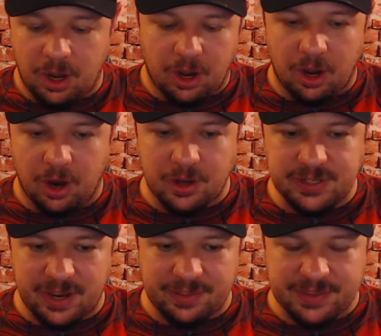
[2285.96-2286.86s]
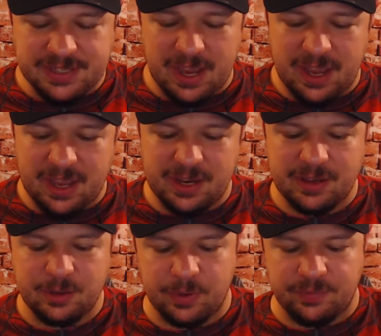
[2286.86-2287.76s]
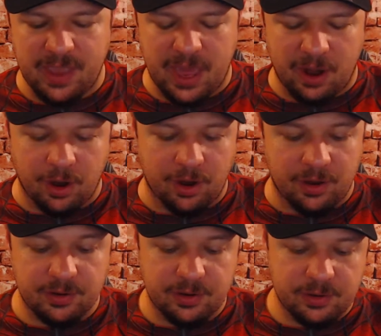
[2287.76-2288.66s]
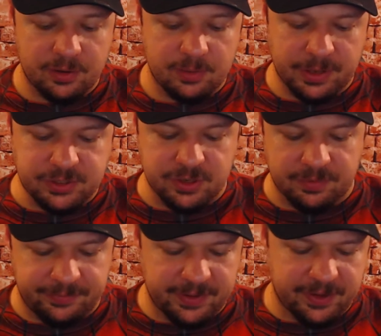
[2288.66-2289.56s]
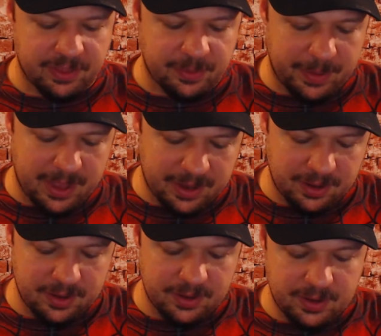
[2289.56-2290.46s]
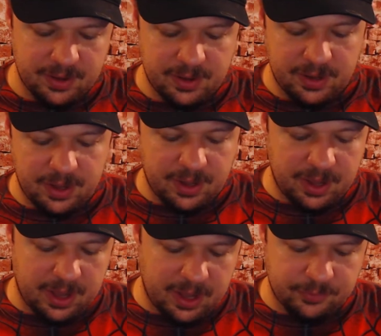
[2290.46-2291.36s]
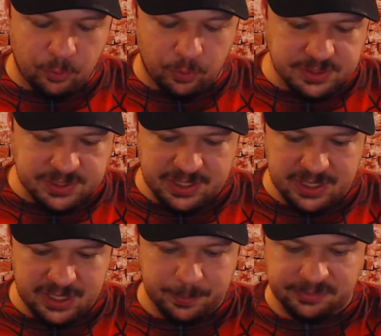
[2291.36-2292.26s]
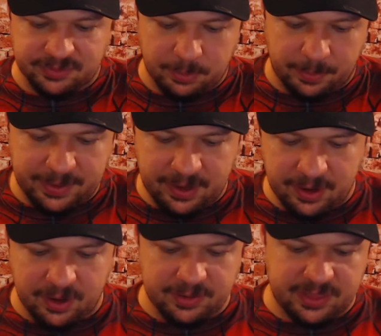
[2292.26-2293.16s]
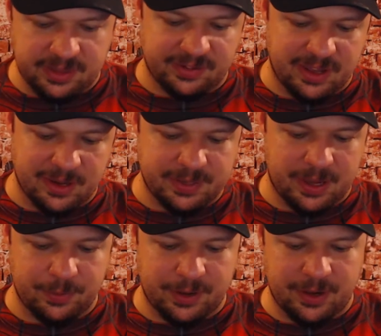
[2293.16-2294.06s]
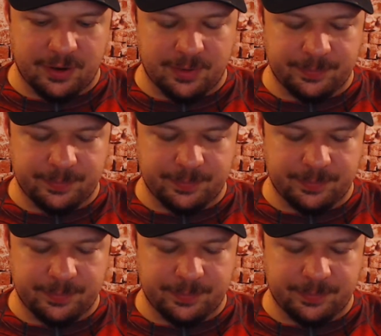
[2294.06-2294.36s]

art on the side. We've got our picture of the figure on the back, and of course the blurb up here, the lineup down here.